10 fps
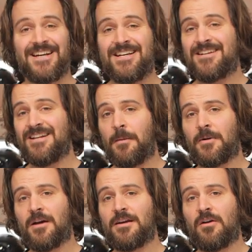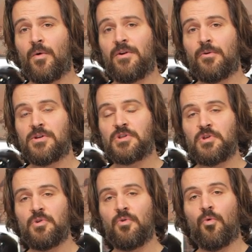is gonna help cut down on wind noise
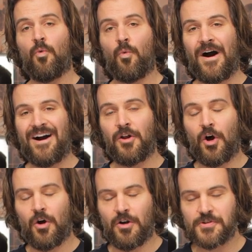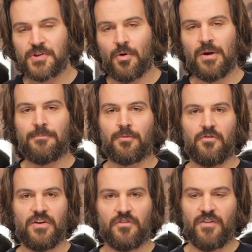too, while also
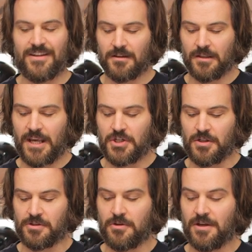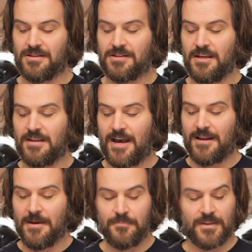improving ventilation. So you can see
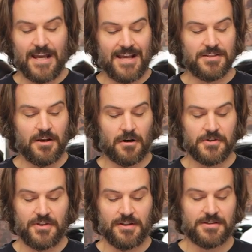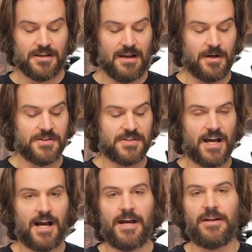that as they are sitting side by
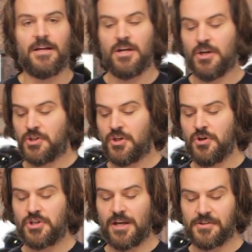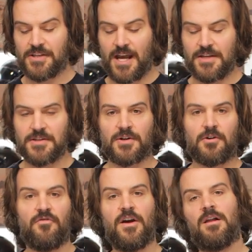side. Two shell sizes
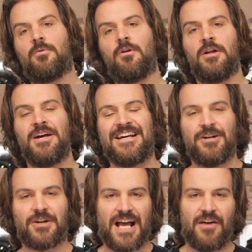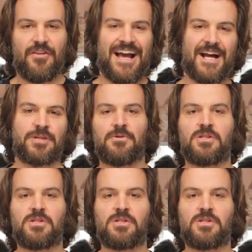are available. You're gonna have extra